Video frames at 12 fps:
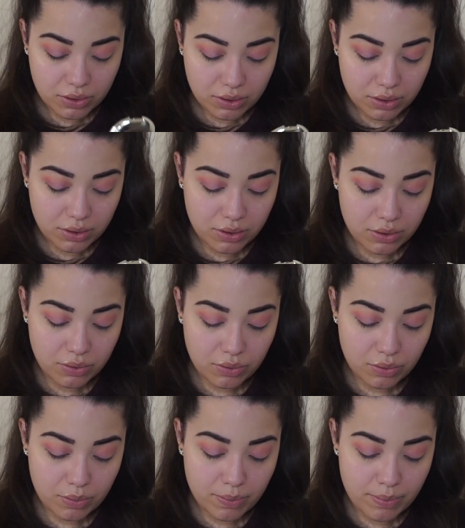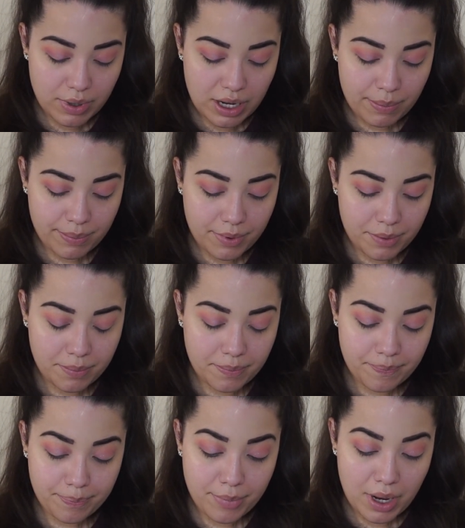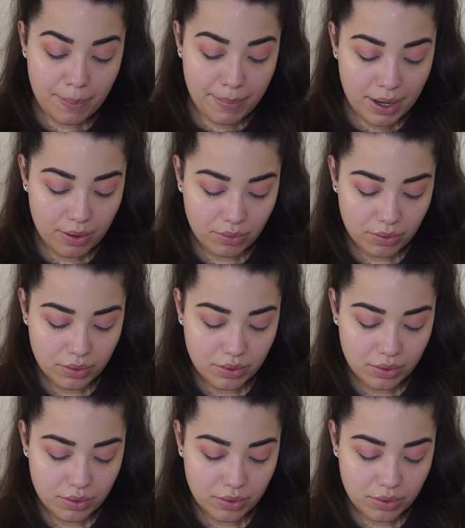Just to pop out